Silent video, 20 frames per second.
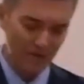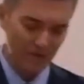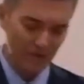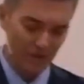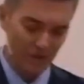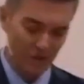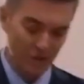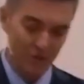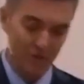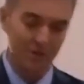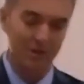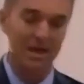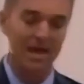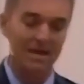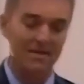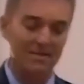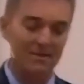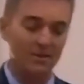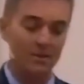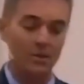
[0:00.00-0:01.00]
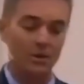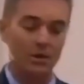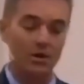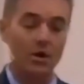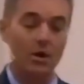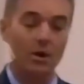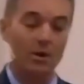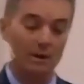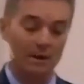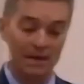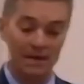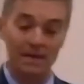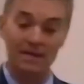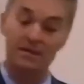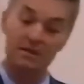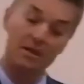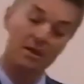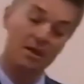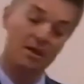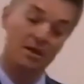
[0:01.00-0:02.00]
To do in life and work hard at
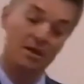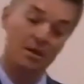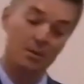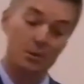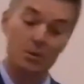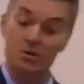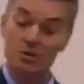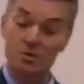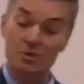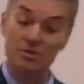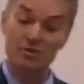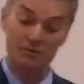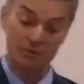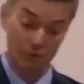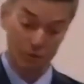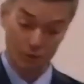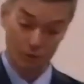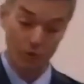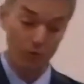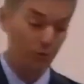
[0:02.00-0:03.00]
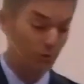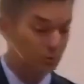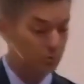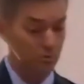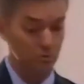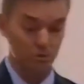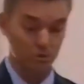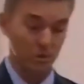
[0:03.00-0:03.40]
it, we should be frugal.